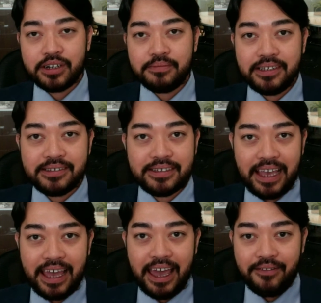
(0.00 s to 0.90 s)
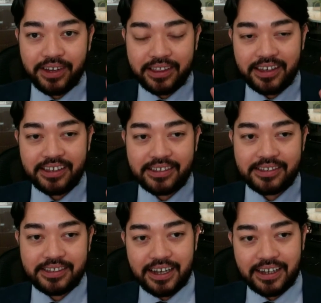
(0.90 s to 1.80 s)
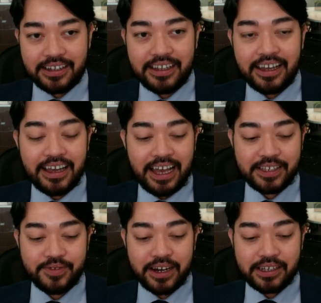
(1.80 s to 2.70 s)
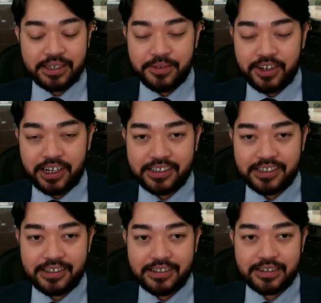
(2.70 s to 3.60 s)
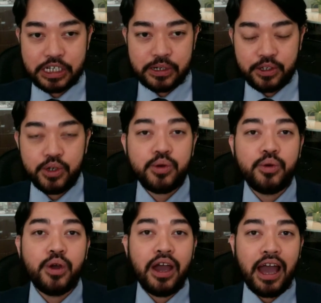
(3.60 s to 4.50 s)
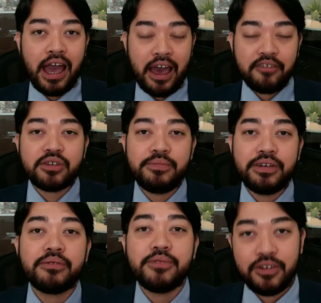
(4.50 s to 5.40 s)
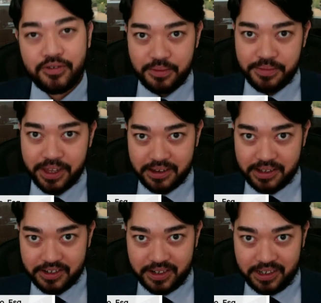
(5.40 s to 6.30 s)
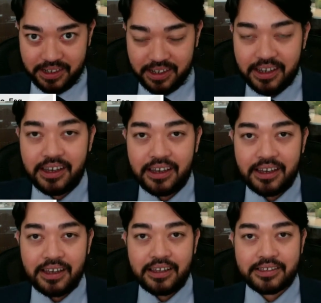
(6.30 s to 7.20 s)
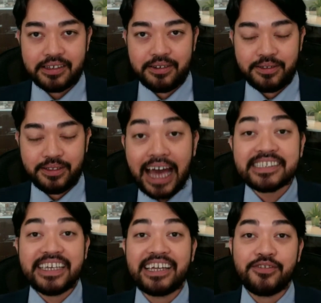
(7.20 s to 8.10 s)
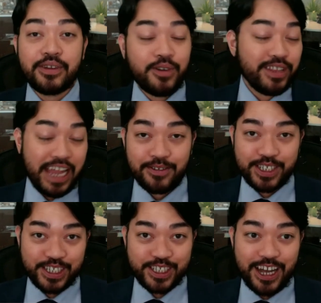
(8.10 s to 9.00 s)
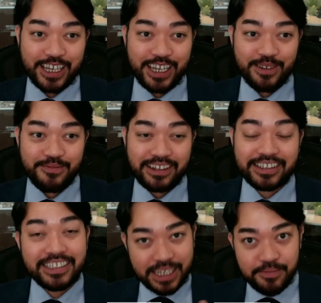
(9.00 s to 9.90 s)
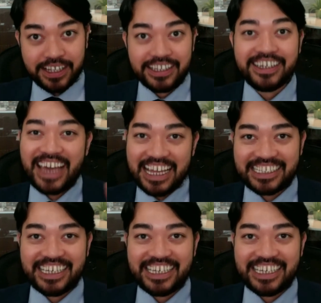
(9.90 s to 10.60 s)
means everything is done. As far as immigration is concerned, you have to be removed from the country. So that's the end of the road that I was just talking about. Typically, that's the